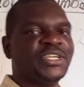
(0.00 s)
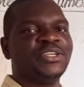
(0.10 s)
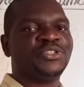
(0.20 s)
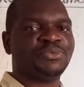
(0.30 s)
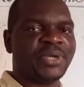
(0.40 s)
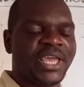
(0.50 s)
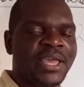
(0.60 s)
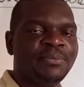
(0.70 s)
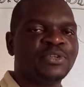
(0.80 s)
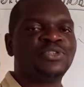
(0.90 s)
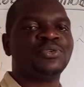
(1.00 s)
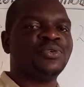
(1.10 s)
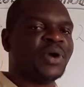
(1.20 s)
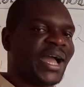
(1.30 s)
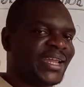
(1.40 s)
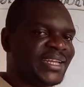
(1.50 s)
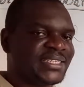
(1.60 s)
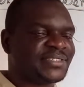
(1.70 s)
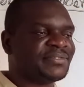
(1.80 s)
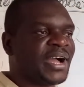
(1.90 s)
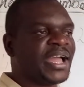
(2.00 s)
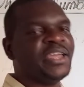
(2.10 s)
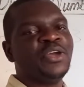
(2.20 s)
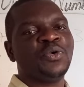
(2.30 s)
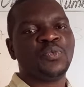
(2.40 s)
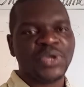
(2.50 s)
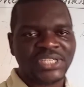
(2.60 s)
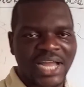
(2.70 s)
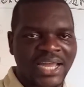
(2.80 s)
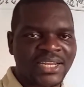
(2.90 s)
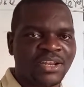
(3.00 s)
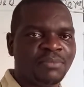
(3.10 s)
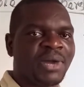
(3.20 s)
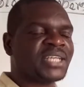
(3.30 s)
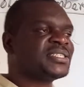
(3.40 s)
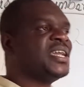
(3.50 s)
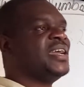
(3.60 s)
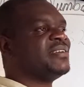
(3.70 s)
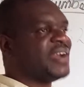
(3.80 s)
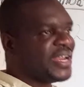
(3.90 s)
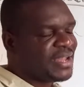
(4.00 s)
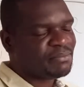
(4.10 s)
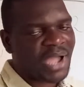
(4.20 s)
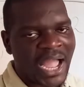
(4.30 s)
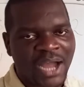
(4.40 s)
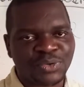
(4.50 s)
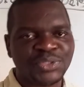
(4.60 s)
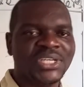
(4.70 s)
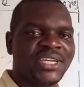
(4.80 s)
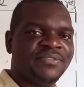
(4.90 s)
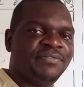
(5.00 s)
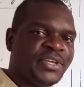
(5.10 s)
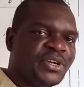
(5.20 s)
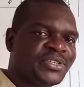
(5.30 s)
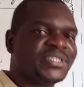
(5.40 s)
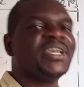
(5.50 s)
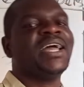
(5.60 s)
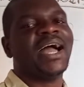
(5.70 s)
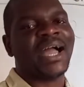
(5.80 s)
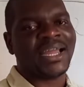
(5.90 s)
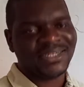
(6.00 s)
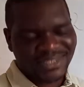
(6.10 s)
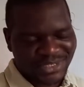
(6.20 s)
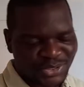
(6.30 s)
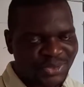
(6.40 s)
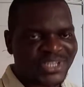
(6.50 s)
to be able to identify which are the numbers, write them out in figures, and do the